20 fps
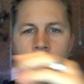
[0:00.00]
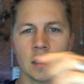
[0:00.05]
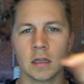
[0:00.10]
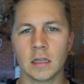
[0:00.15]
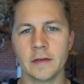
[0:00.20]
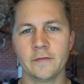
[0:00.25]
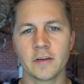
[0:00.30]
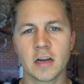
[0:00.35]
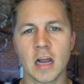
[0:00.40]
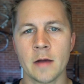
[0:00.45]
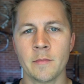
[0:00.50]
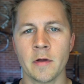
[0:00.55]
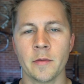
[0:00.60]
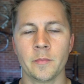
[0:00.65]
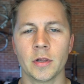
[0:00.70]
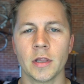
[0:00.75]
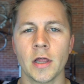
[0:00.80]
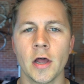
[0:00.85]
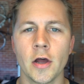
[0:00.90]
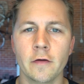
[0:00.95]
Leave a comment
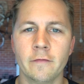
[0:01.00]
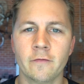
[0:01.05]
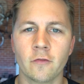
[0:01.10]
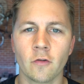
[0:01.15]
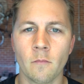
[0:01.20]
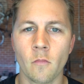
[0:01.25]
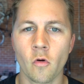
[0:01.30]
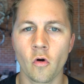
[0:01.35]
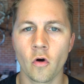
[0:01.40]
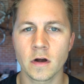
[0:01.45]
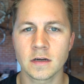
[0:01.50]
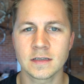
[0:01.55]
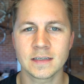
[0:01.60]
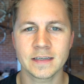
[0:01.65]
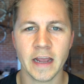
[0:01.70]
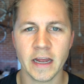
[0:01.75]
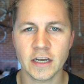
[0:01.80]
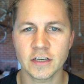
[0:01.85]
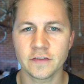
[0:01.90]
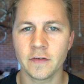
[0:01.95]
below for more
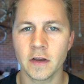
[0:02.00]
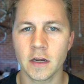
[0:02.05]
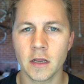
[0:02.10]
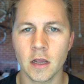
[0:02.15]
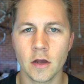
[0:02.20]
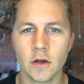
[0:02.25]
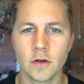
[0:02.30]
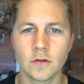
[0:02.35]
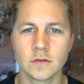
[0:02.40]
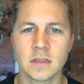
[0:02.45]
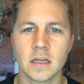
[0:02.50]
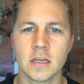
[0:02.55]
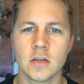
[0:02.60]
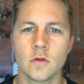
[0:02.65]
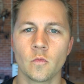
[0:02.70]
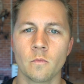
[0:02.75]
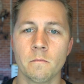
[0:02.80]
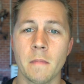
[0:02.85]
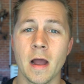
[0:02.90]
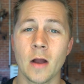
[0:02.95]
Sketch videos that you
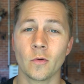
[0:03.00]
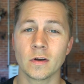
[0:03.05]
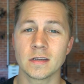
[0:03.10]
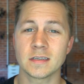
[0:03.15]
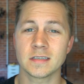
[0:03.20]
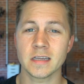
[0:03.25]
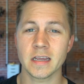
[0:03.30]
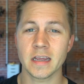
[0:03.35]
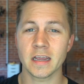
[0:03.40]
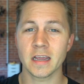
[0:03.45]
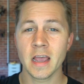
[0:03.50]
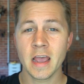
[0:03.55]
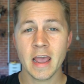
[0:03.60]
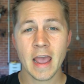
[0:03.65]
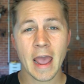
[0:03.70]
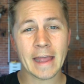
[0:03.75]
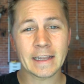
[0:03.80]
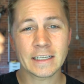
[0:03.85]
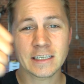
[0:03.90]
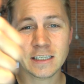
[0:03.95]
might want to see,
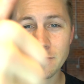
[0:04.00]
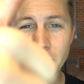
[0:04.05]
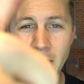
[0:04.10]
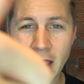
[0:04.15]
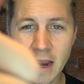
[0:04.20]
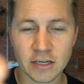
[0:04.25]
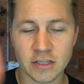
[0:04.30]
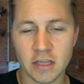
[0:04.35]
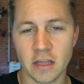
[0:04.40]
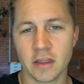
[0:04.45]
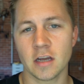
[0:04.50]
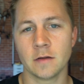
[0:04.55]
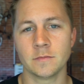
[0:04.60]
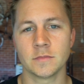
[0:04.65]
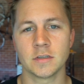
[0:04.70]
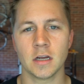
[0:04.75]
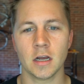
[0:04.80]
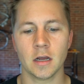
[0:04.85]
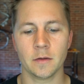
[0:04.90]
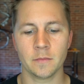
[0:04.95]
and smash the
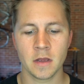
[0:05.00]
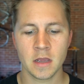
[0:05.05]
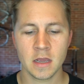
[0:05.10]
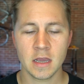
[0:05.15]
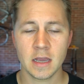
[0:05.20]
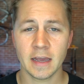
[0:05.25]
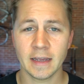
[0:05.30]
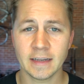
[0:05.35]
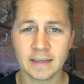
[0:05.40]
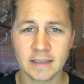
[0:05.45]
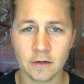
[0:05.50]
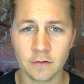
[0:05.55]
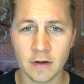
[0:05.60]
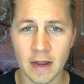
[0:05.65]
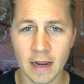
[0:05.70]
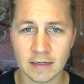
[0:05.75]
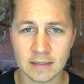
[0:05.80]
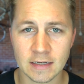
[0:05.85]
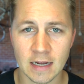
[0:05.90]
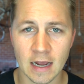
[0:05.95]
thumbs up. Until
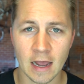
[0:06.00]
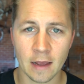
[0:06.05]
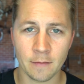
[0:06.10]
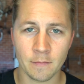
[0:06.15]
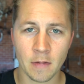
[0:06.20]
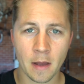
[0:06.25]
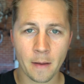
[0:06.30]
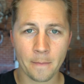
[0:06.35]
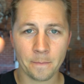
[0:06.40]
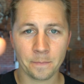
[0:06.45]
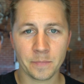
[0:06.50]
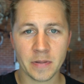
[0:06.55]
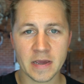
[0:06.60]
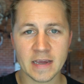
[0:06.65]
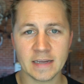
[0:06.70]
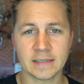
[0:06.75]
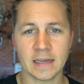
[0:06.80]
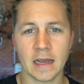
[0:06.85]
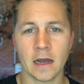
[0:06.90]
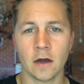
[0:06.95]
next time,
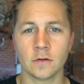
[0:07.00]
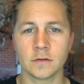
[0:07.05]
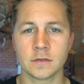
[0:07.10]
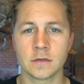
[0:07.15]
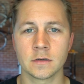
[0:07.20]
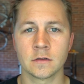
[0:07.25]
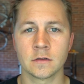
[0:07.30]
peace out.